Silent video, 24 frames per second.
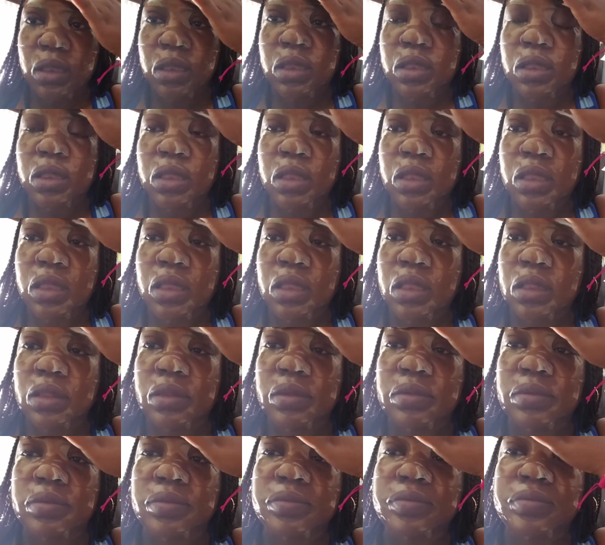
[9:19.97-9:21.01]
I,
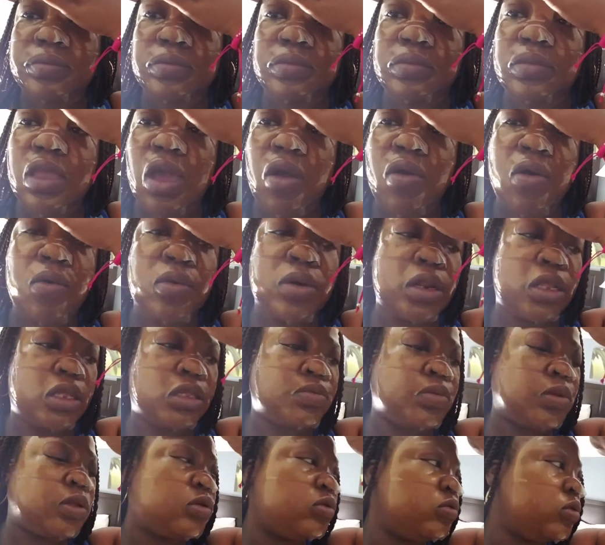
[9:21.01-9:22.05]
mean, I want one of these
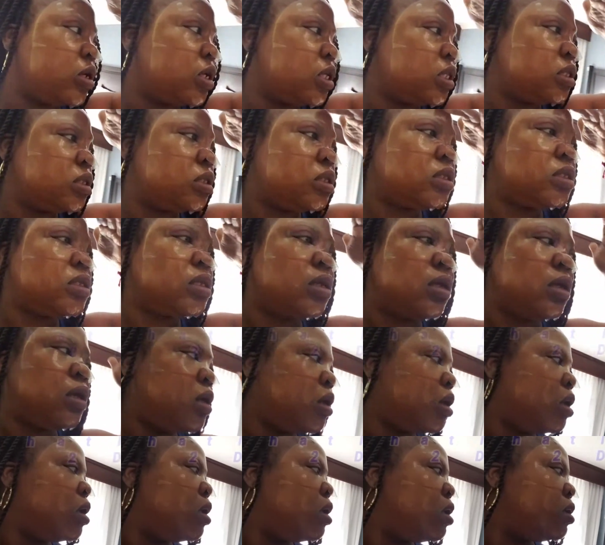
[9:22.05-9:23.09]
blue ones.
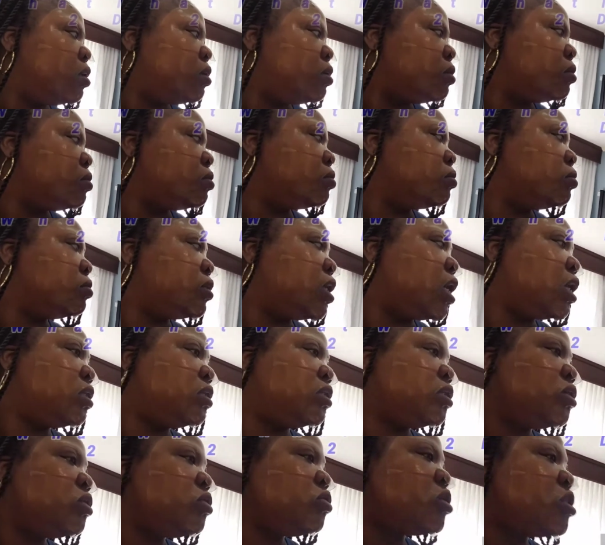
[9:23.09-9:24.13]
Yeah. I
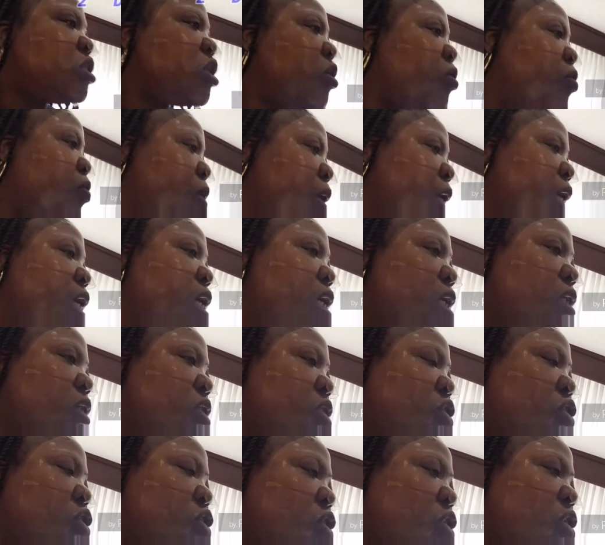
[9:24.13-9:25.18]
do, because they're
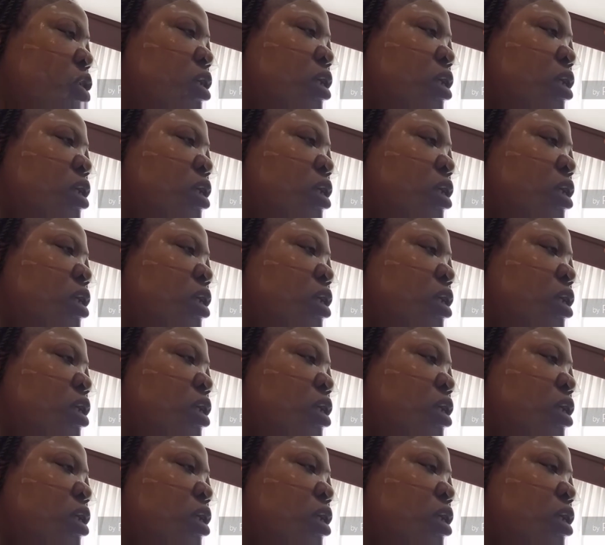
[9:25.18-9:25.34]
beach.